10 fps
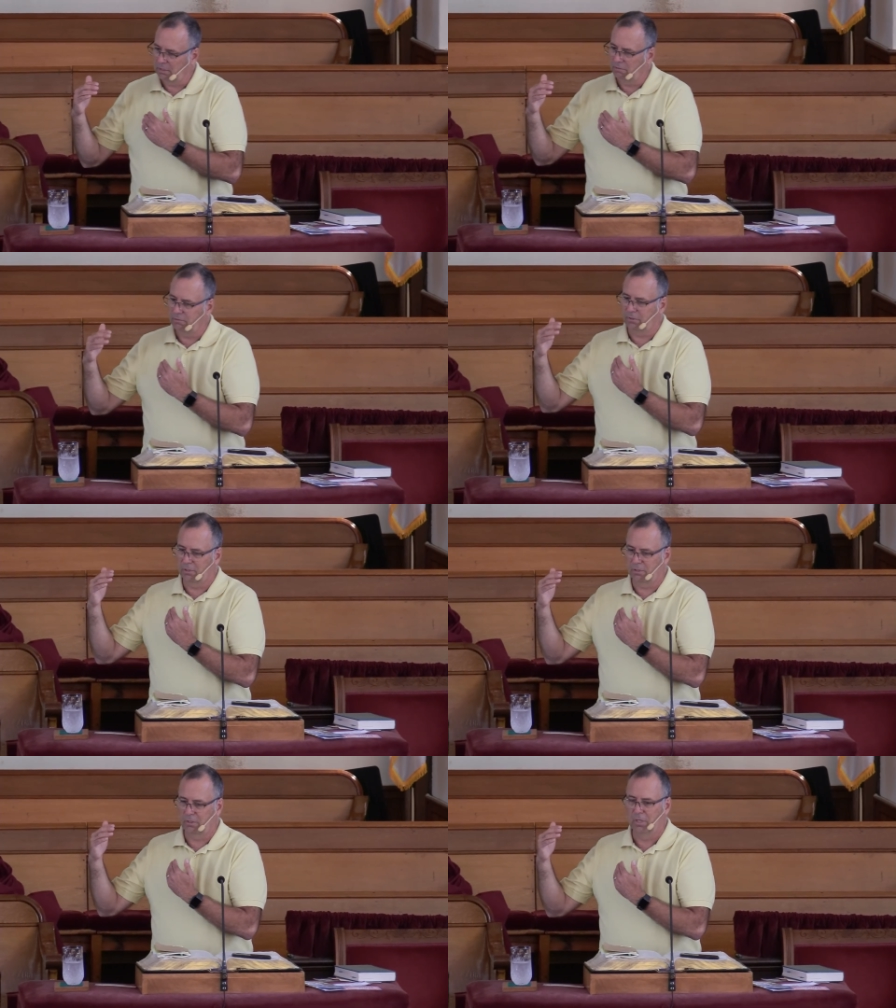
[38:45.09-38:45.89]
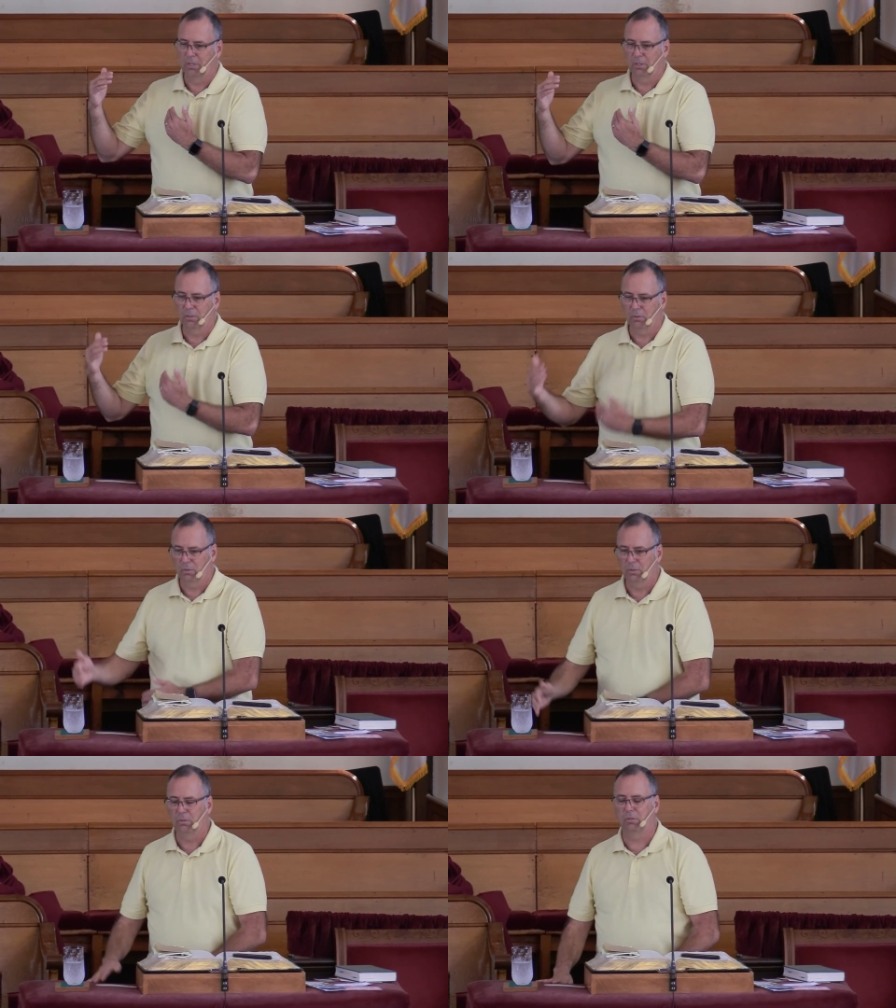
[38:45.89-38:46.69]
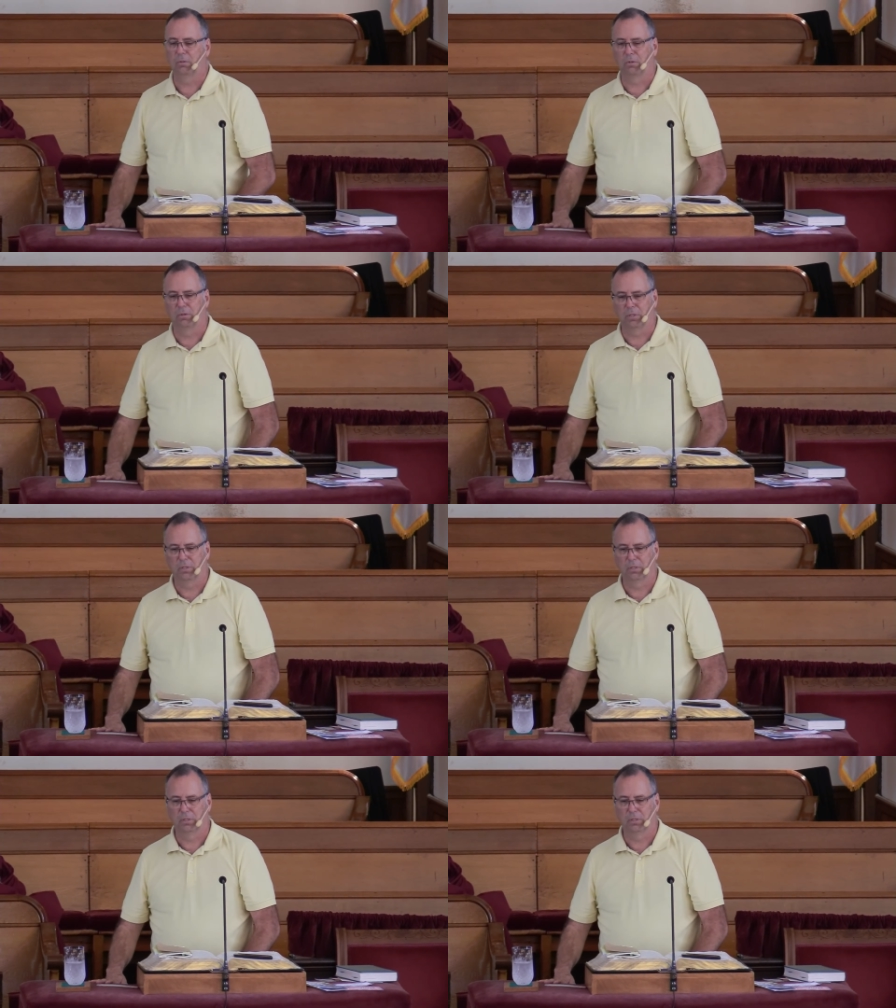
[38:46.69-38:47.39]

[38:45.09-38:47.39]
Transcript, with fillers: live a good story.